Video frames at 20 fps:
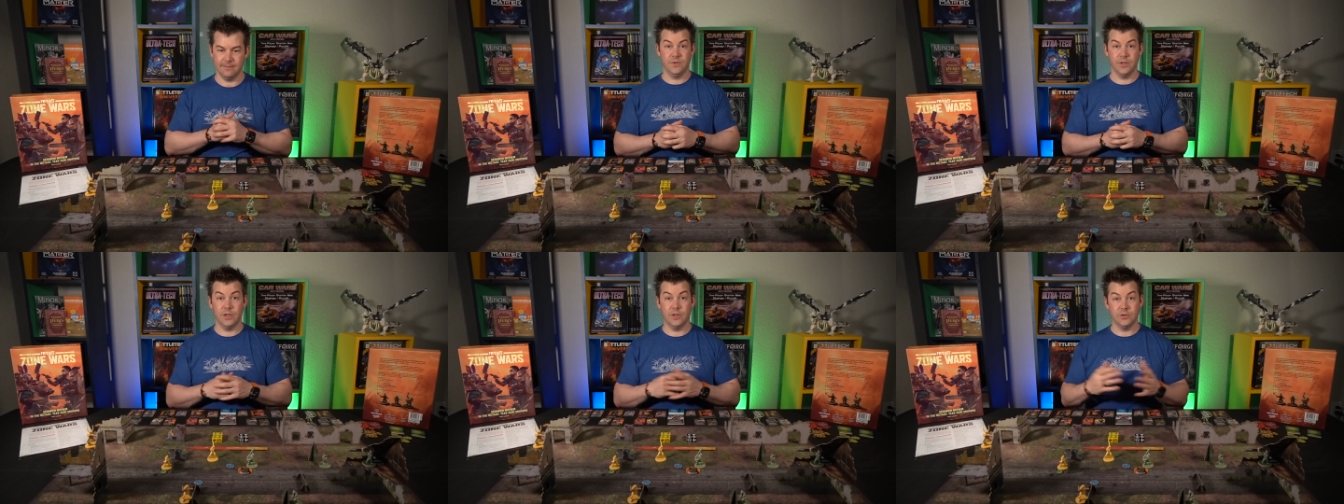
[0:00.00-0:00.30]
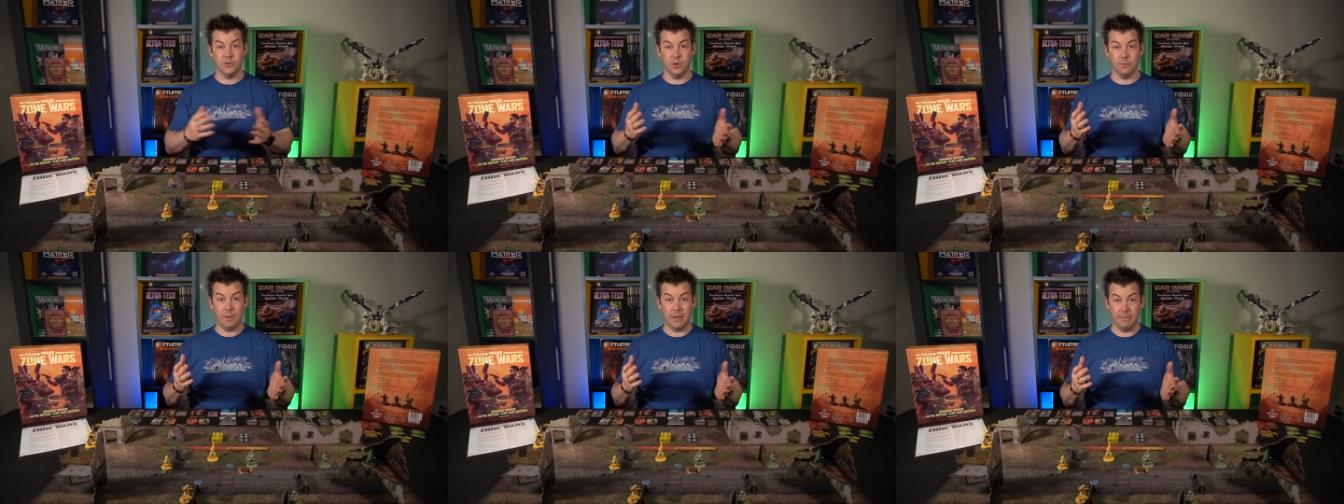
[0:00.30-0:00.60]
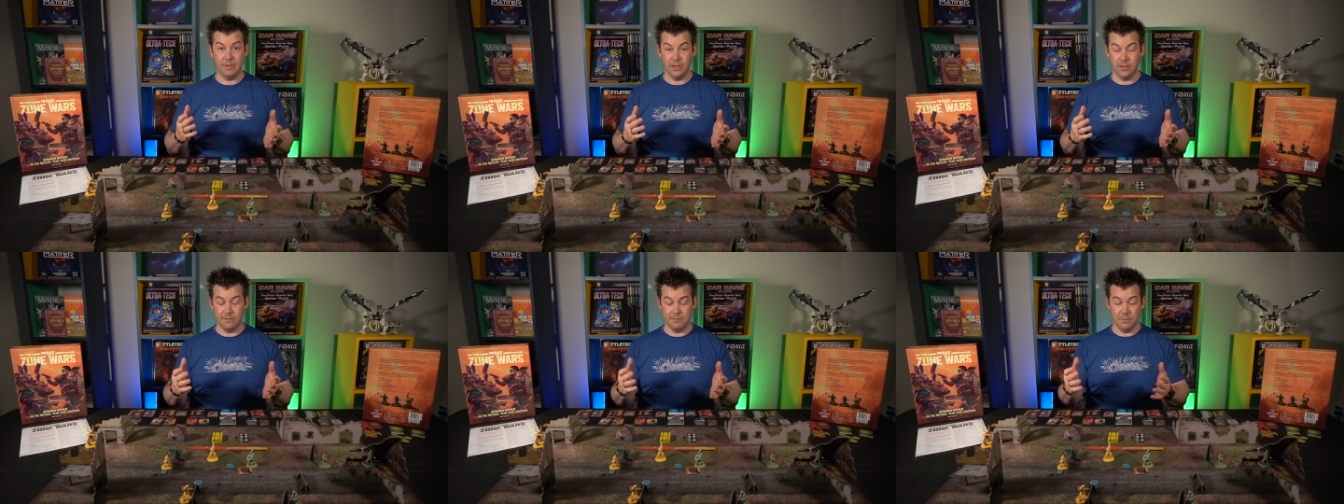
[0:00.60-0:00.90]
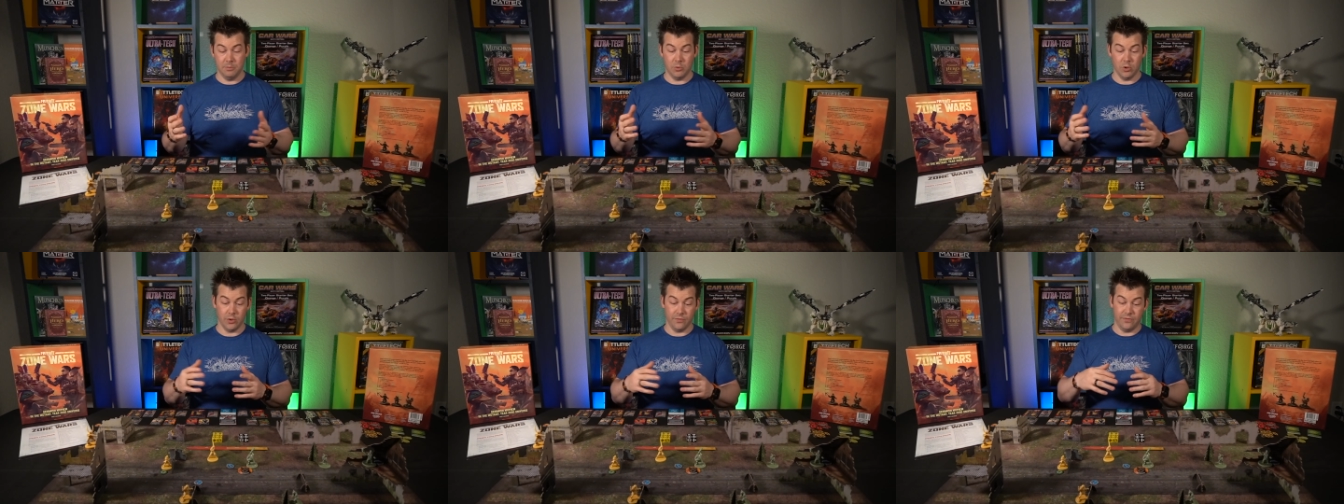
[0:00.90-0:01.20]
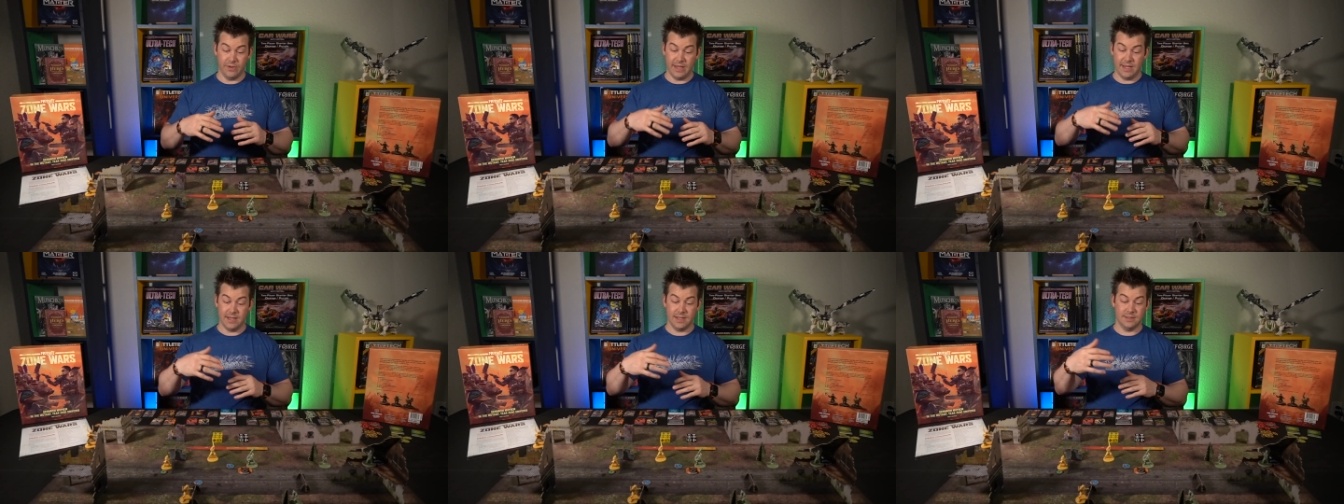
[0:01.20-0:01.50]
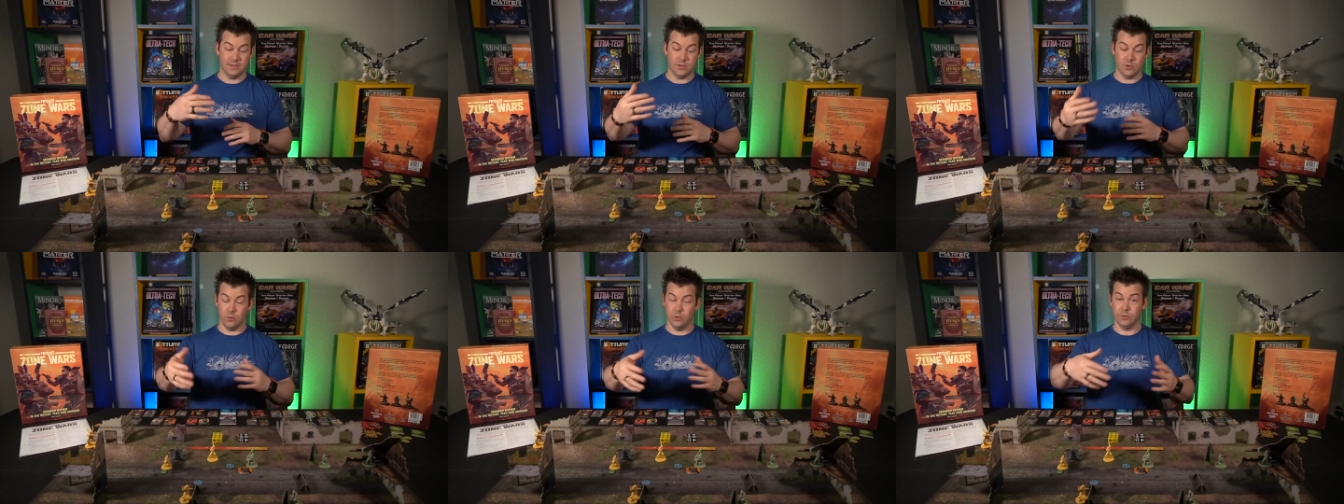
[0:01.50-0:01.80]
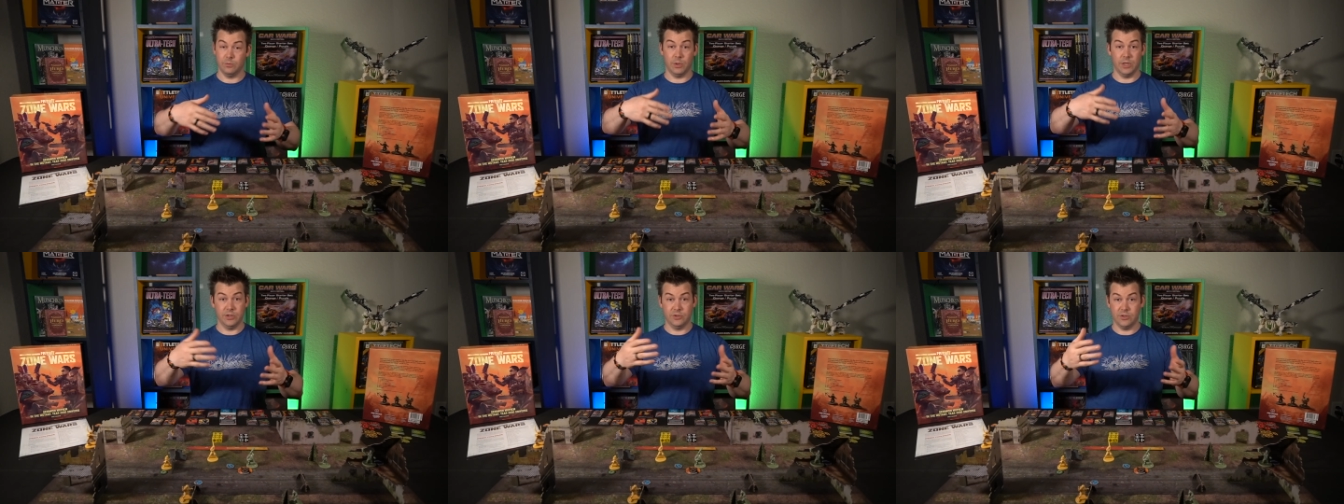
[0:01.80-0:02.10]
For those who are maybe a little more advanced or want